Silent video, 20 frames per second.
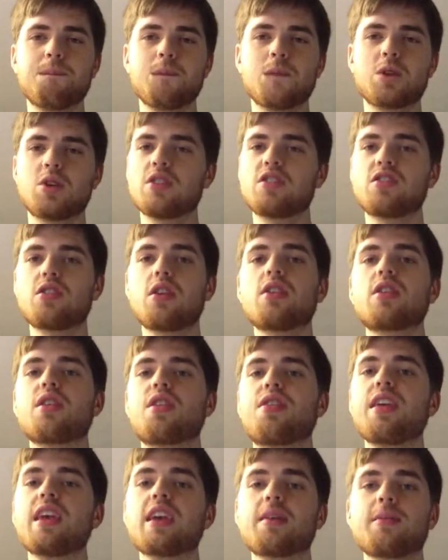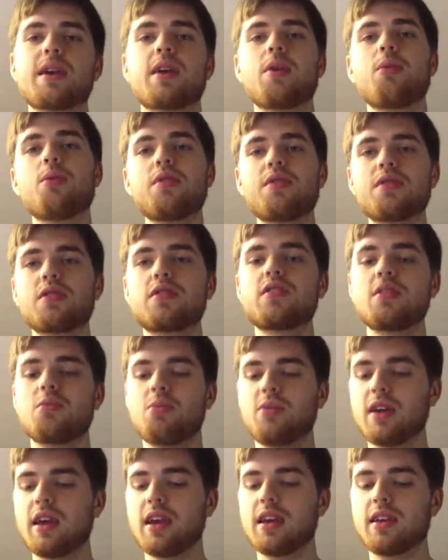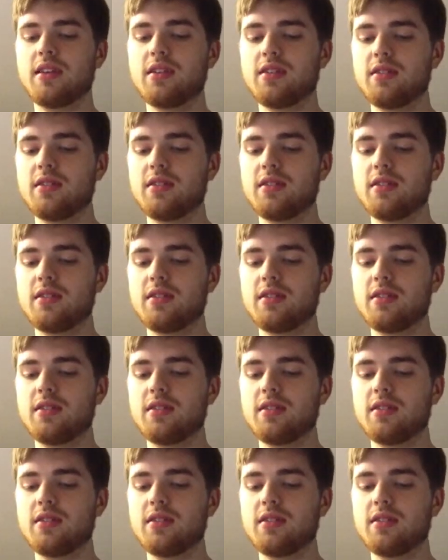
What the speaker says: So I started to think, I wonder if there's some way I